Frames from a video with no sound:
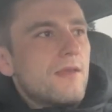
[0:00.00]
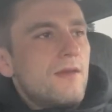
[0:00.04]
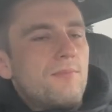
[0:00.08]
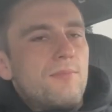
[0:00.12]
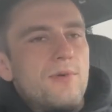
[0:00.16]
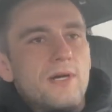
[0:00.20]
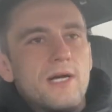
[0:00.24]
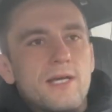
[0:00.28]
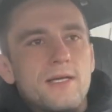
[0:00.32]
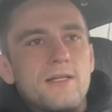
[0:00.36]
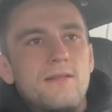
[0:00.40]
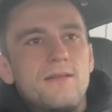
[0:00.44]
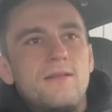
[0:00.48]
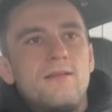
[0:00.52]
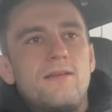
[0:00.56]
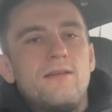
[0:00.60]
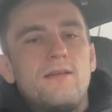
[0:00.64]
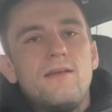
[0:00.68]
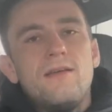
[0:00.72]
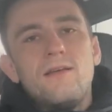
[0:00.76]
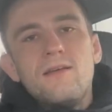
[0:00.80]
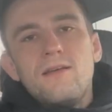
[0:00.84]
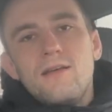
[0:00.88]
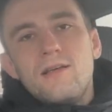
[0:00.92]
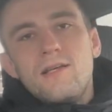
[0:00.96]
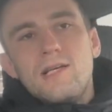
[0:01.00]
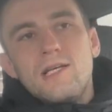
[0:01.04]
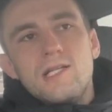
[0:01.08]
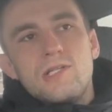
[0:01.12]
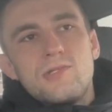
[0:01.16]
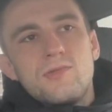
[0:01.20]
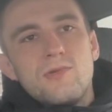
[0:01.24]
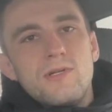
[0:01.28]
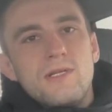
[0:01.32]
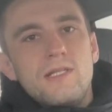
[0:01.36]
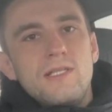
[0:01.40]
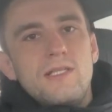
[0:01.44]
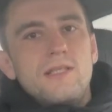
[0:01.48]
But I just
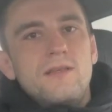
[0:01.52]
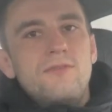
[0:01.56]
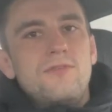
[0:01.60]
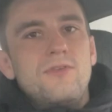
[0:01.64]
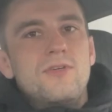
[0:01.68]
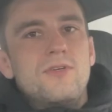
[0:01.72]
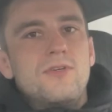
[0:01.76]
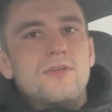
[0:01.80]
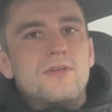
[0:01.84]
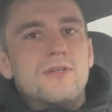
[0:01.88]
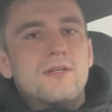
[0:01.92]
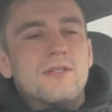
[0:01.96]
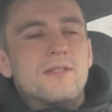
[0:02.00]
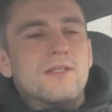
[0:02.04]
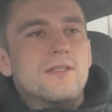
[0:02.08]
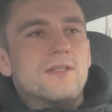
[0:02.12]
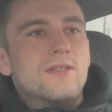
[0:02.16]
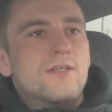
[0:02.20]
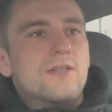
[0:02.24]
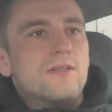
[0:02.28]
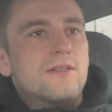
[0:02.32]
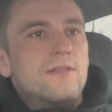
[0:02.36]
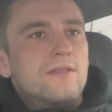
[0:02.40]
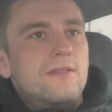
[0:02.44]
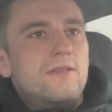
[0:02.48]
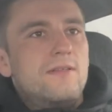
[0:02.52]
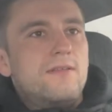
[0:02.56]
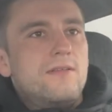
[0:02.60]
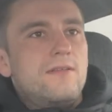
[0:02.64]
wanted to give you a little